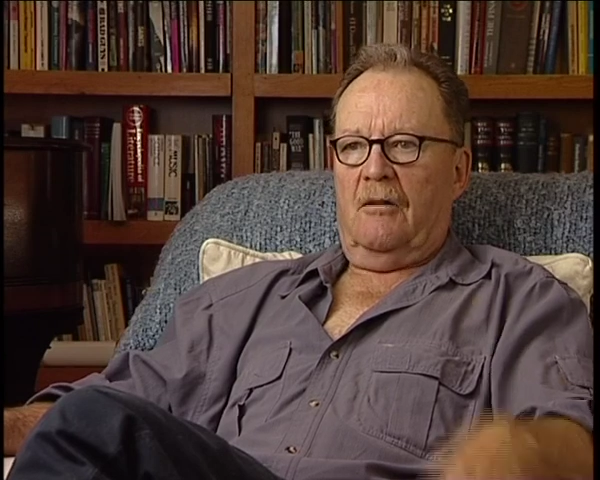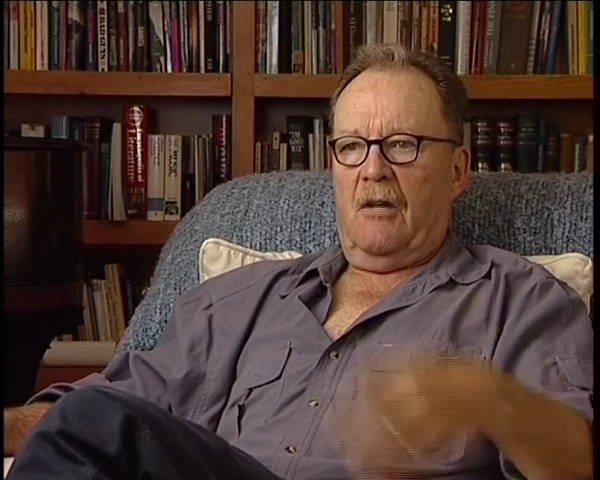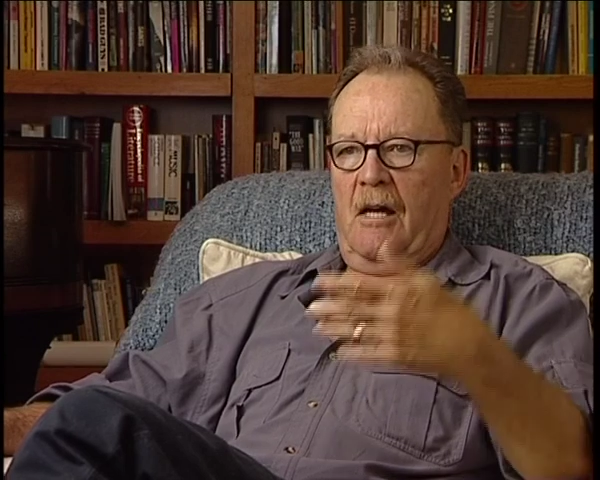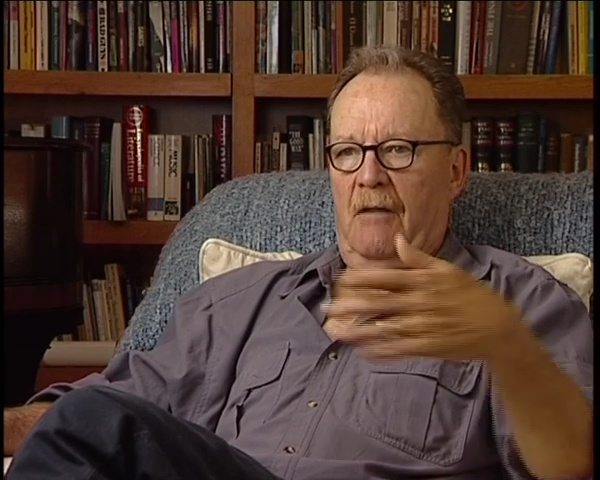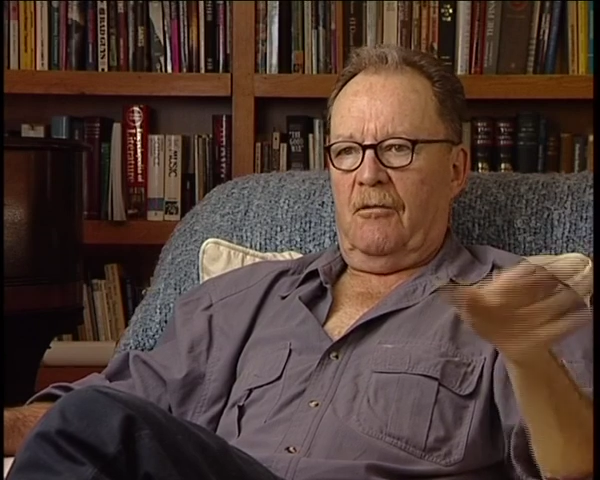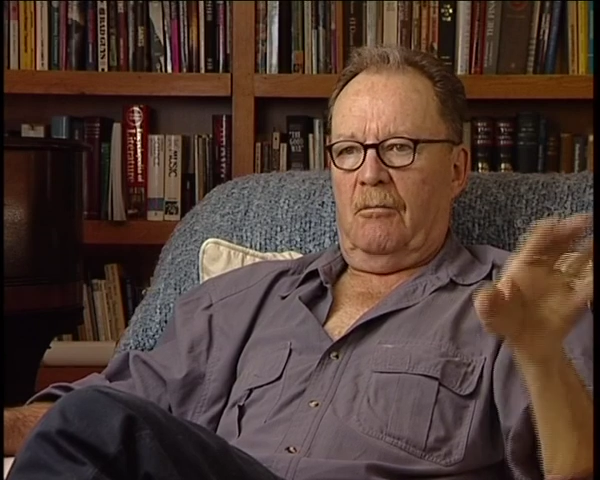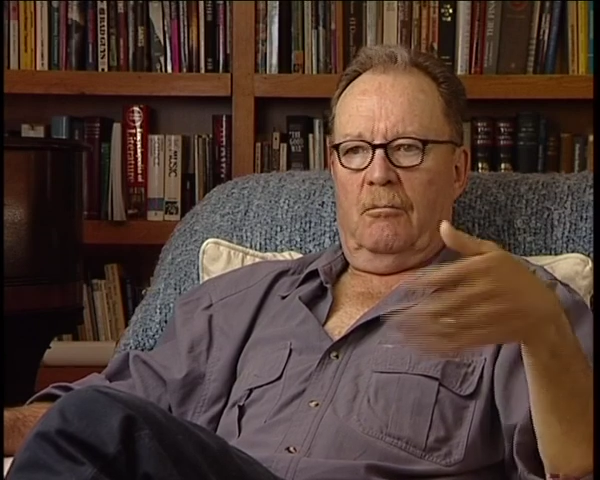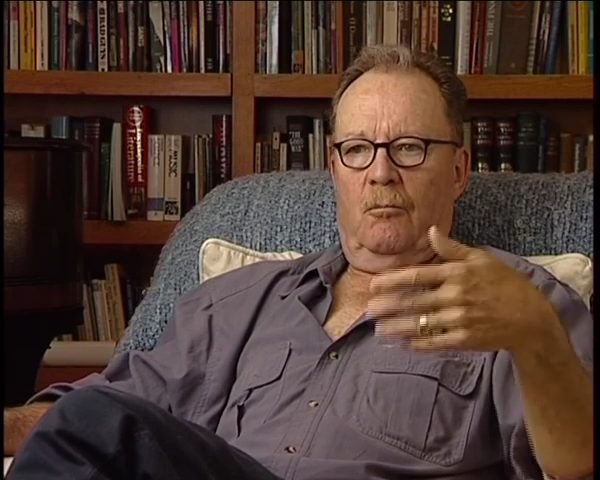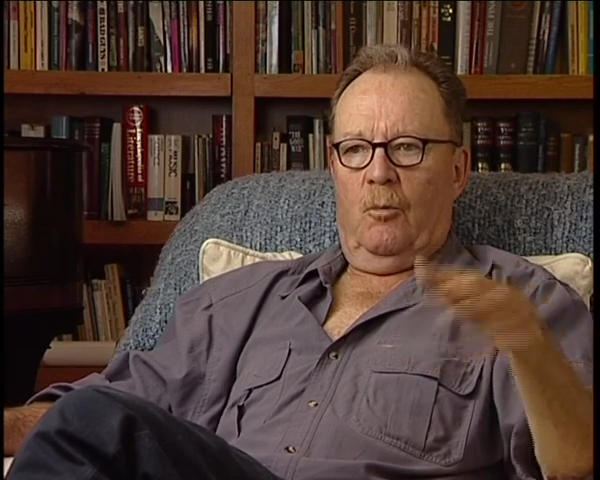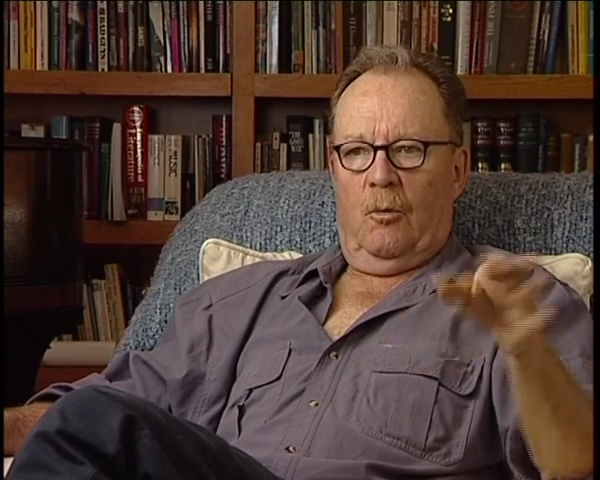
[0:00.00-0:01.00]
They have to
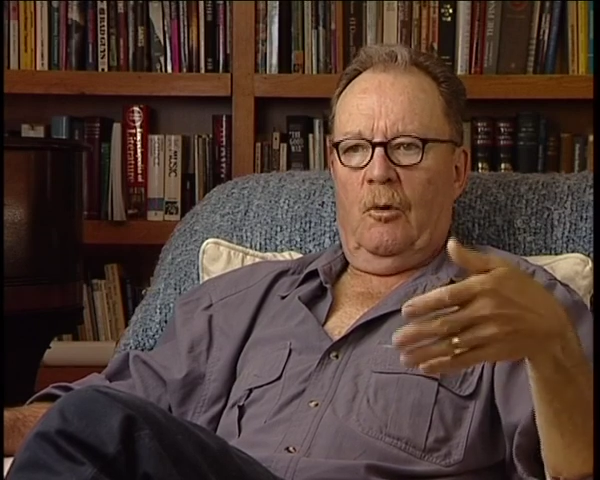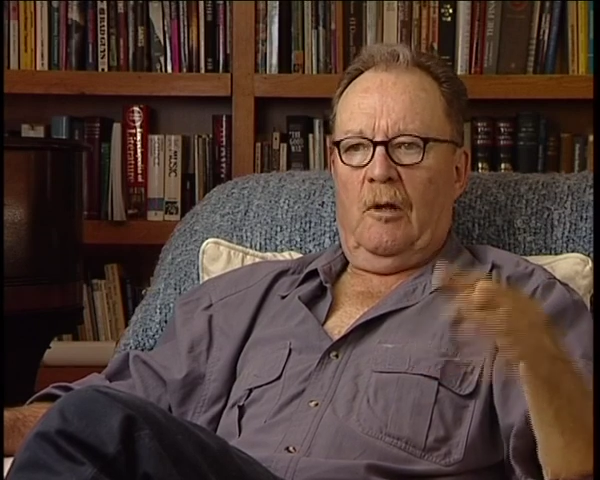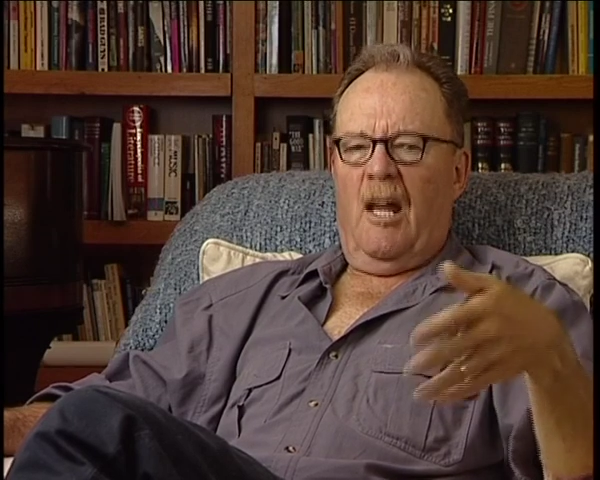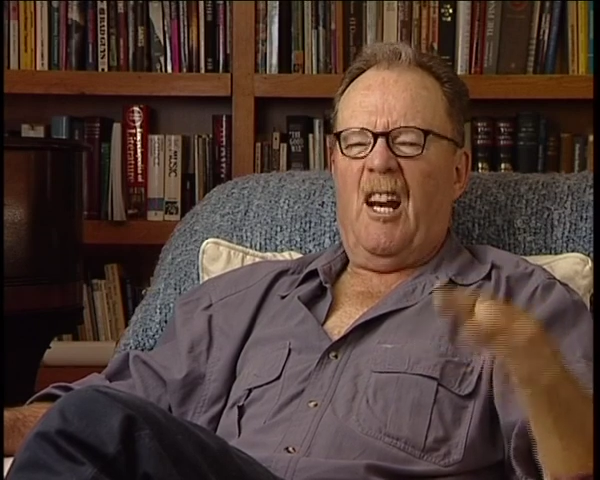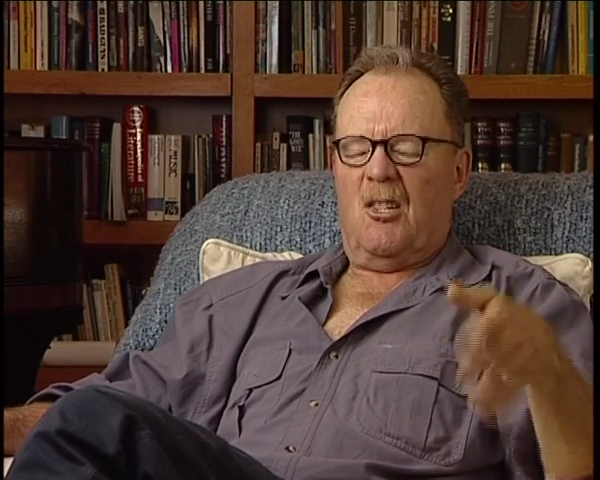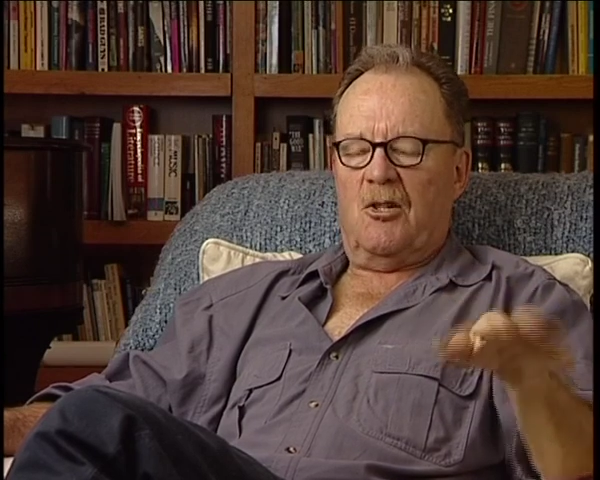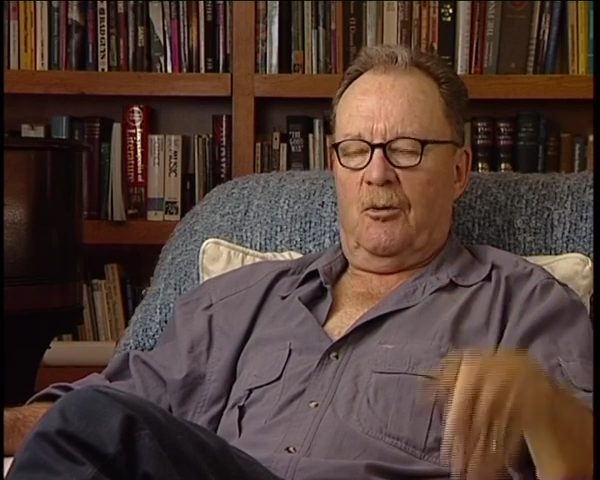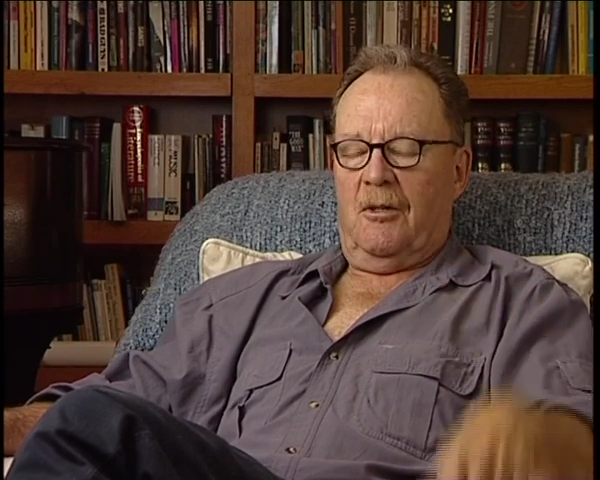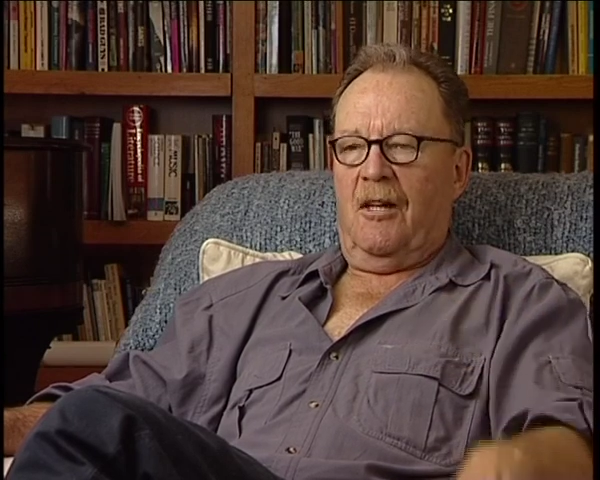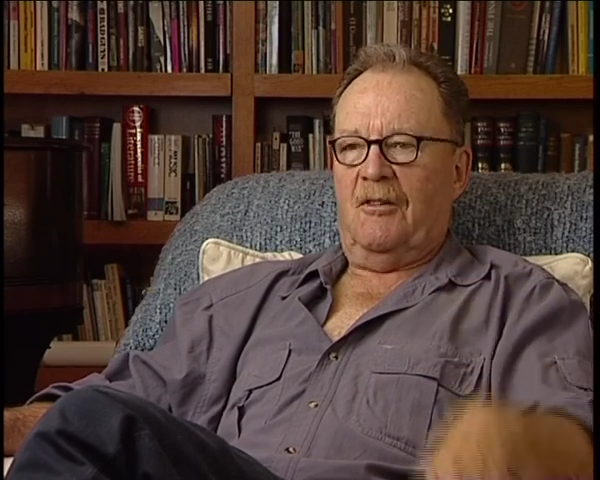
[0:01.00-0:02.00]
let us do
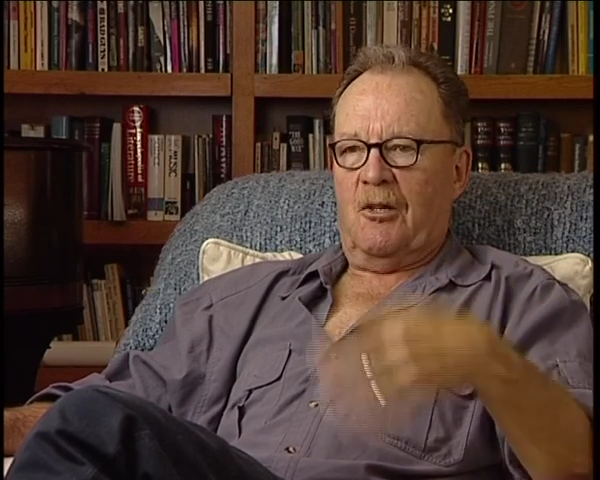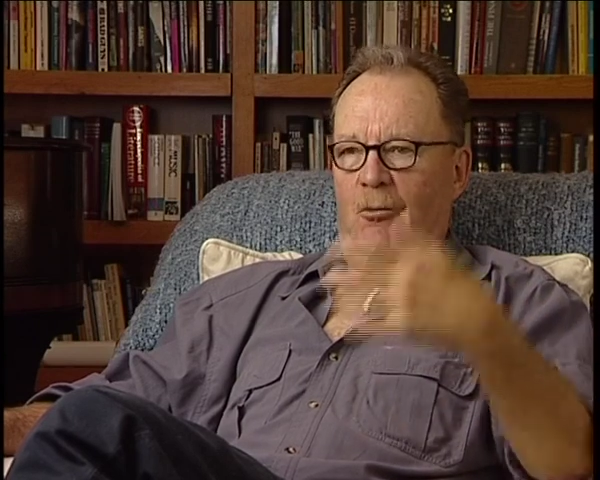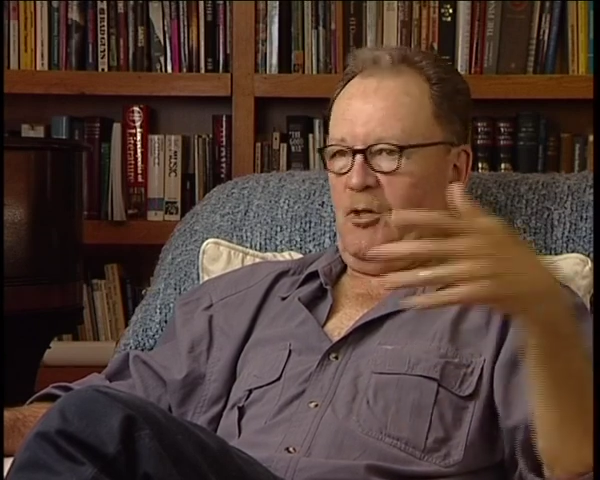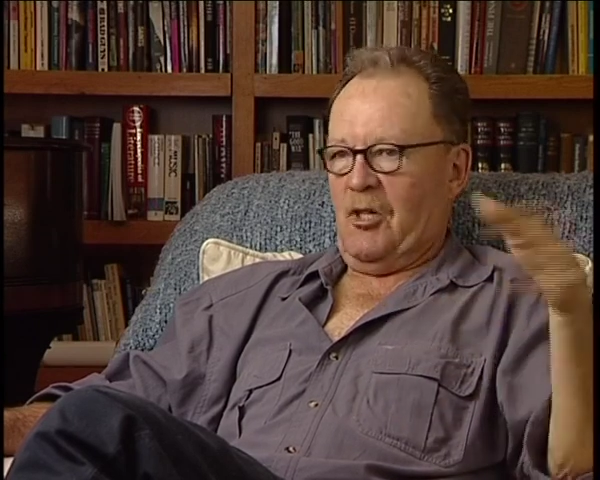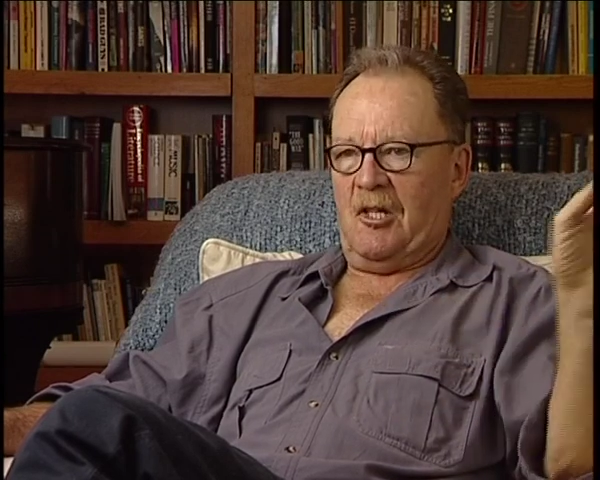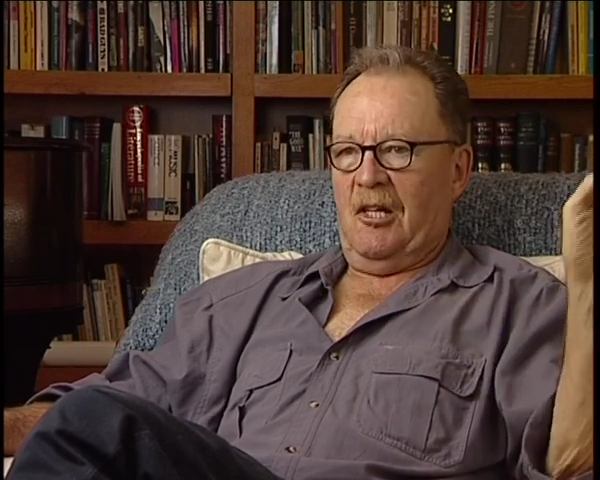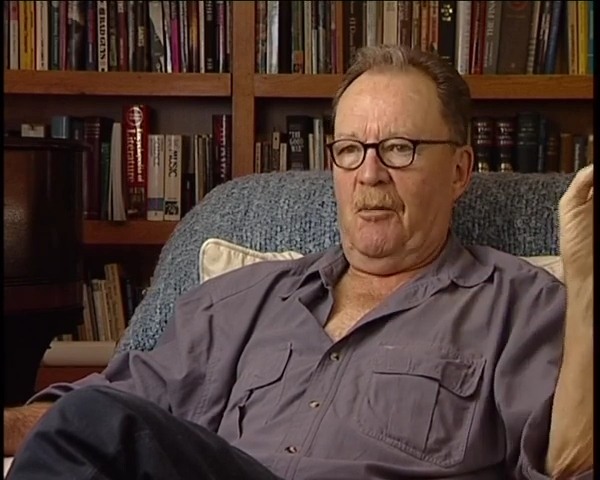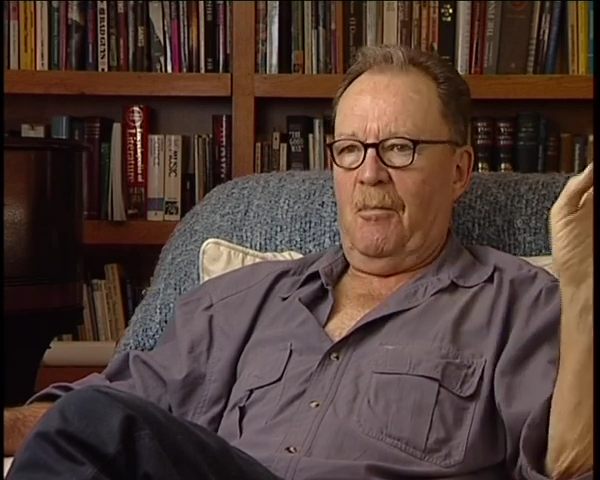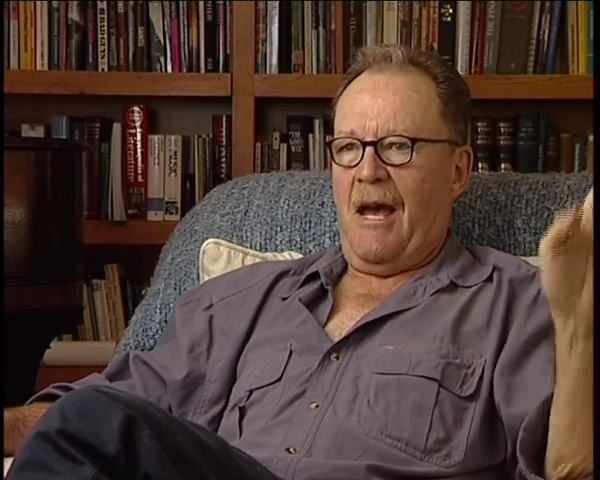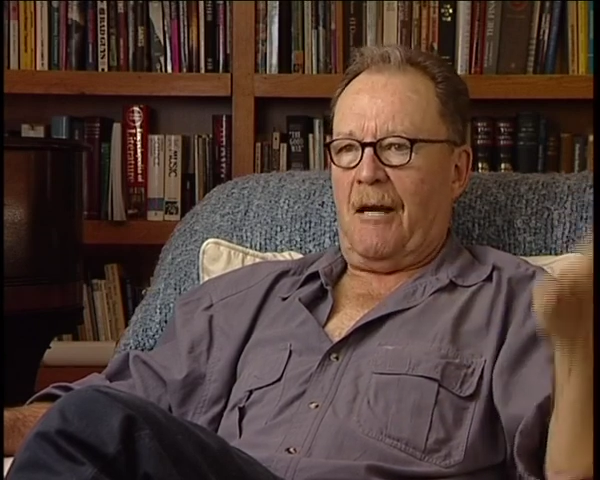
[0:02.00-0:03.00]
it. And so we just sent
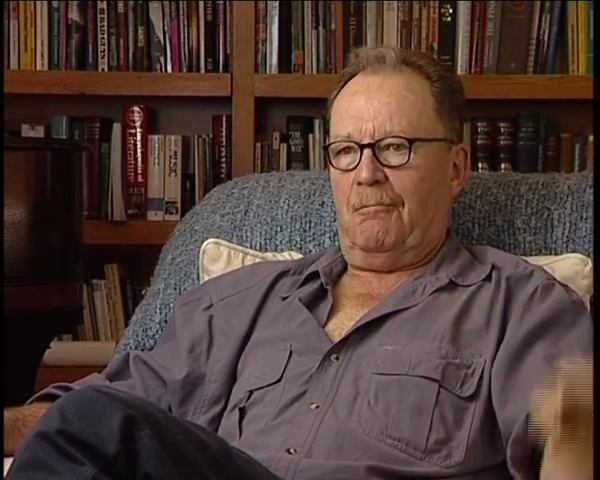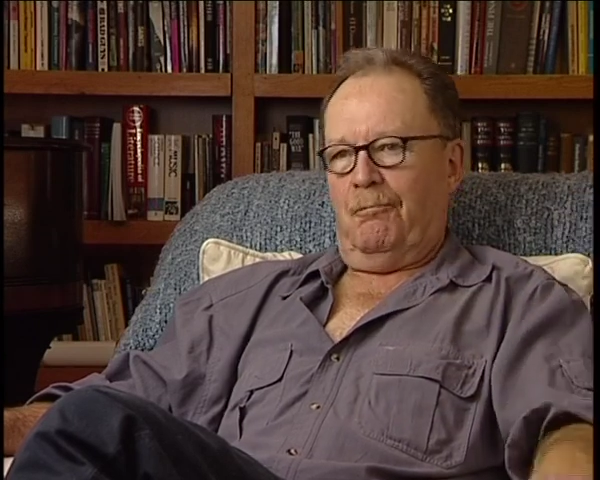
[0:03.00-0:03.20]
them back.